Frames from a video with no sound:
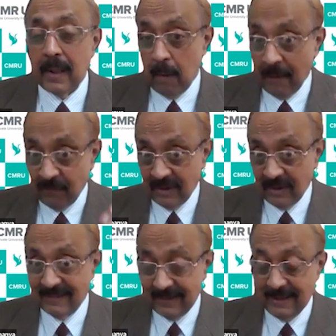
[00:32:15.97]
Now,
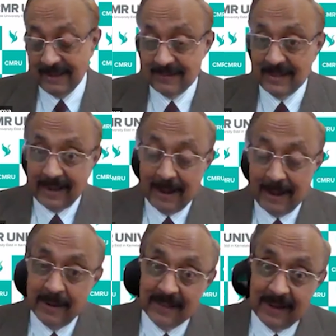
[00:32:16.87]
after this case, there
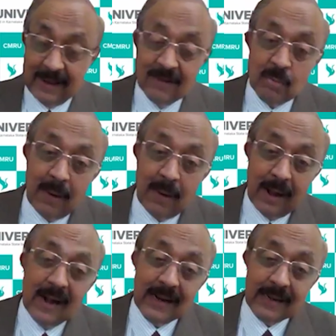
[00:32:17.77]
came another case from
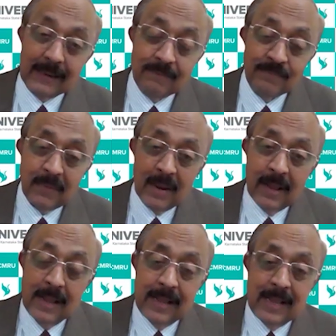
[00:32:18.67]
Karnataka,
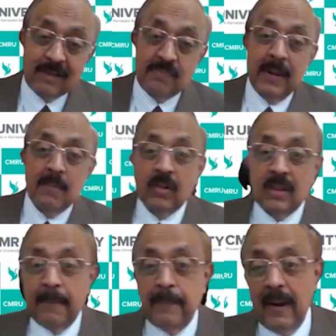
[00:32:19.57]
S.B.
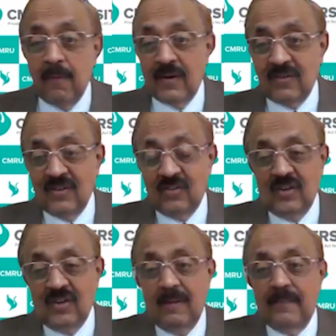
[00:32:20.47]
Muddappa
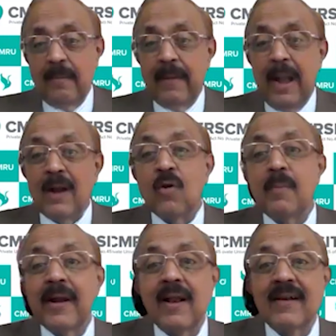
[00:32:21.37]
versus Bangalore
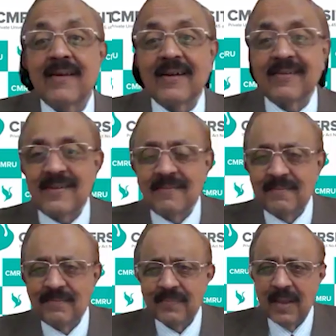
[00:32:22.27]
Medical Trust.
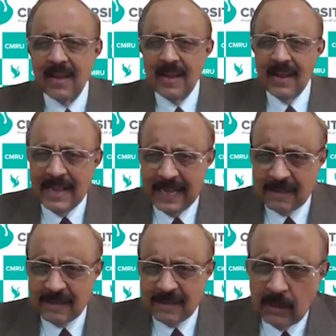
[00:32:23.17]

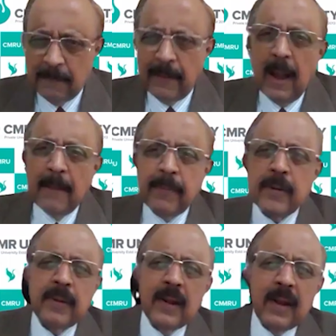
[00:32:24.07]
S.B. Muddappa
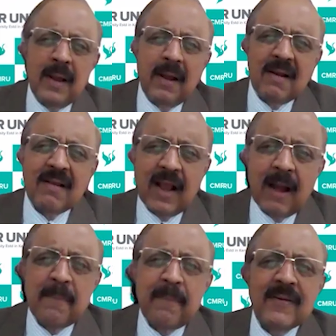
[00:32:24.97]
happened to be
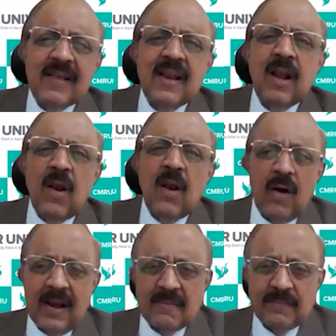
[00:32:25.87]
Nijalingappa's son-in-law.